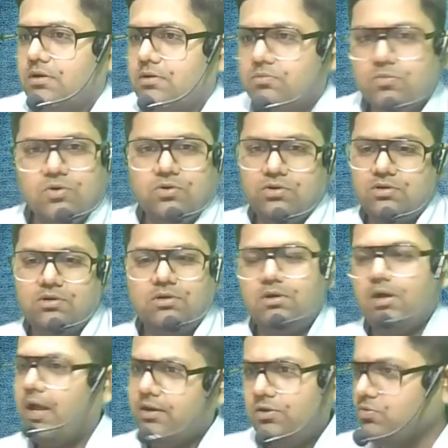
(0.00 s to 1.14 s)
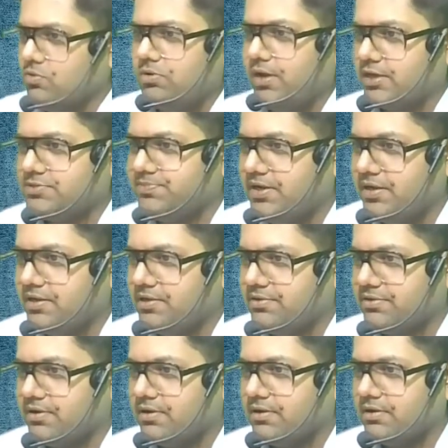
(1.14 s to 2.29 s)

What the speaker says: Bolo. I knew, no, next building is.